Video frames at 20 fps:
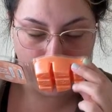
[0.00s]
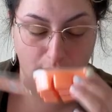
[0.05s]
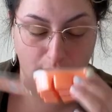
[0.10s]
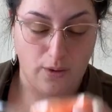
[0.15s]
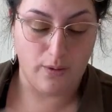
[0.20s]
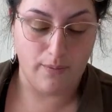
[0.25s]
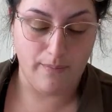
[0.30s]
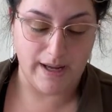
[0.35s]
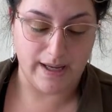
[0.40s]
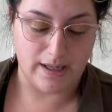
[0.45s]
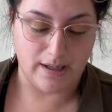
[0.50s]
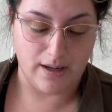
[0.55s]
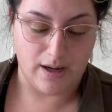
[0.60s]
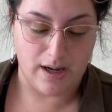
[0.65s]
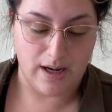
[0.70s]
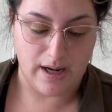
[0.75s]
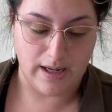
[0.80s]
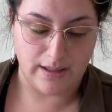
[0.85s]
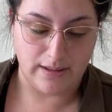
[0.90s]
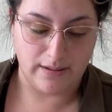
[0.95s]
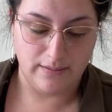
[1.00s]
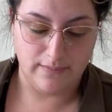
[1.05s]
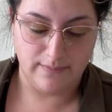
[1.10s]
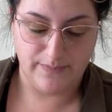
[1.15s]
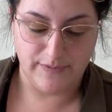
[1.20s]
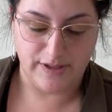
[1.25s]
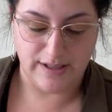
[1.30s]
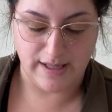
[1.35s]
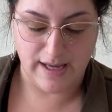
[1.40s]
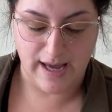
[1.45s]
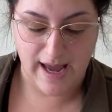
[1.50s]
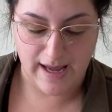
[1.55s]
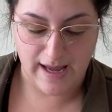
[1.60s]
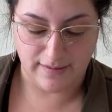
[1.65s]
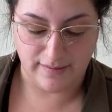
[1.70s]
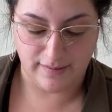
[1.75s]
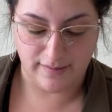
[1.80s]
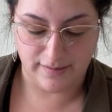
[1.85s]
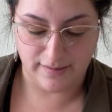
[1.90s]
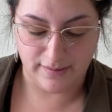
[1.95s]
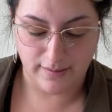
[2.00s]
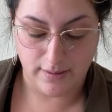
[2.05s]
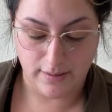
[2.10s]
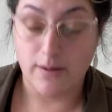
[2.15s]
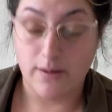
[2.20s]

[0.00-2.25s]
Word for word: Oh my God. Yes.